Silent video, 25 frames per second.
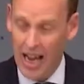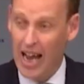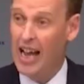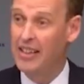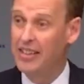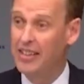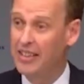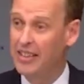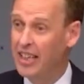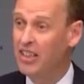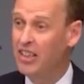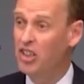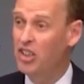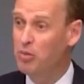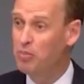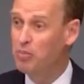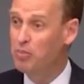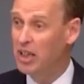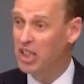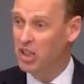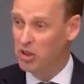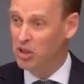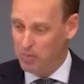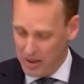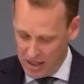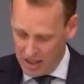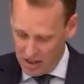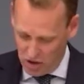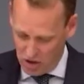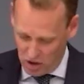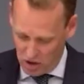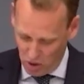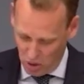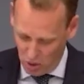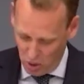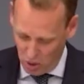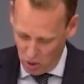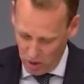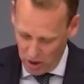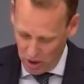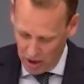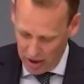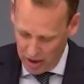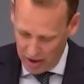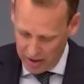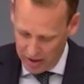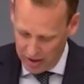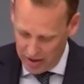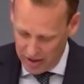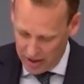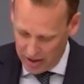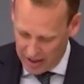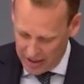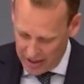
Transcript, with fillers: and This brings me to the